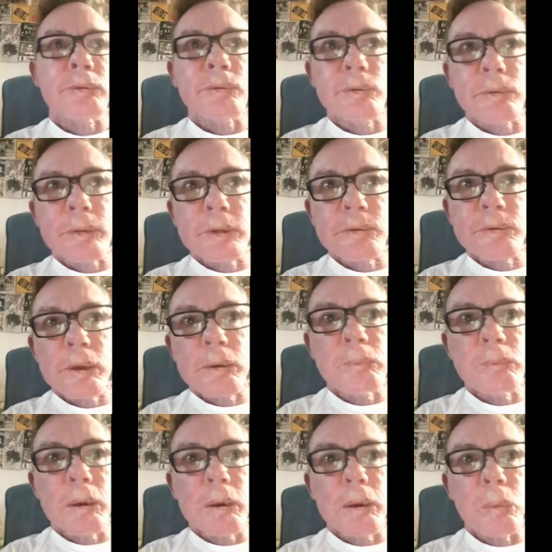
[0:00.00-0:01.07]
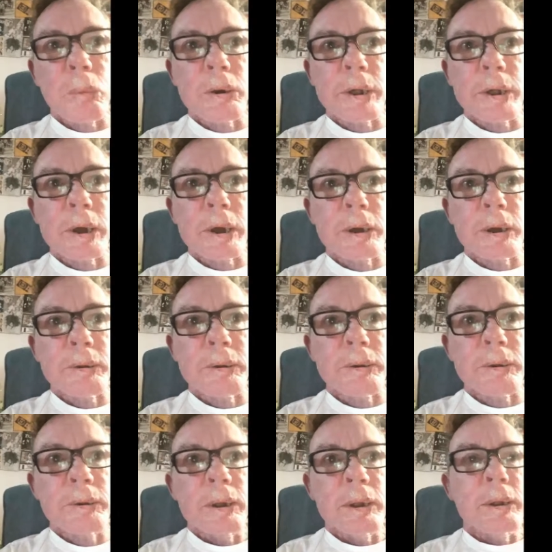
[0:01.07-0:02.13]
So that's on one end,
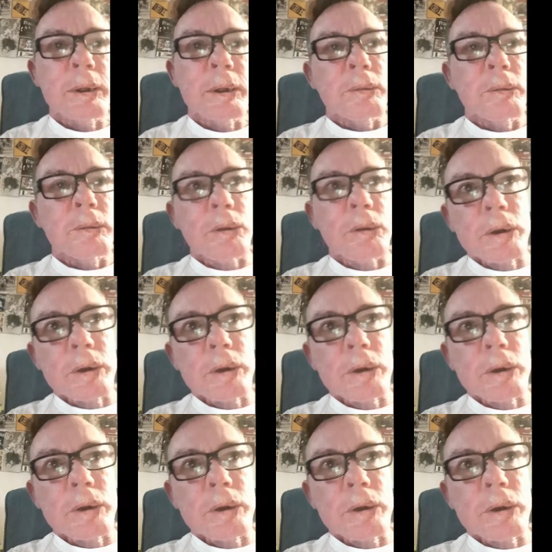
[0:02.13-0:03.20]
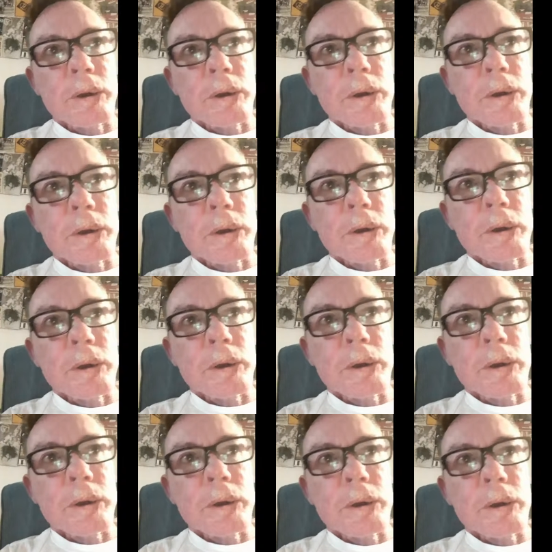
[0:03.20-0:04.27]
and then you got Prop 215,
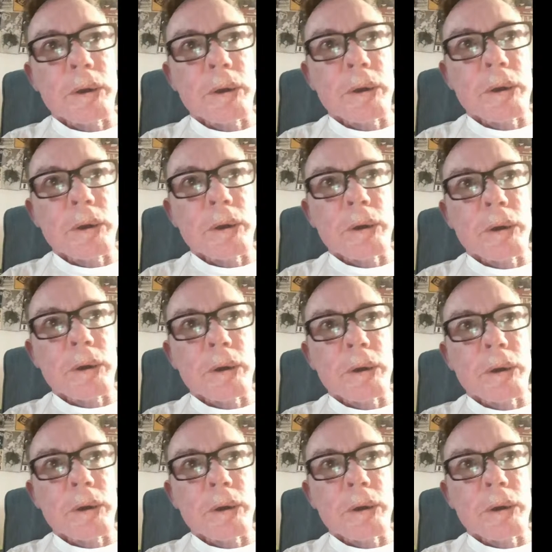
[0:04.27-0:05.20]
this 20-year-old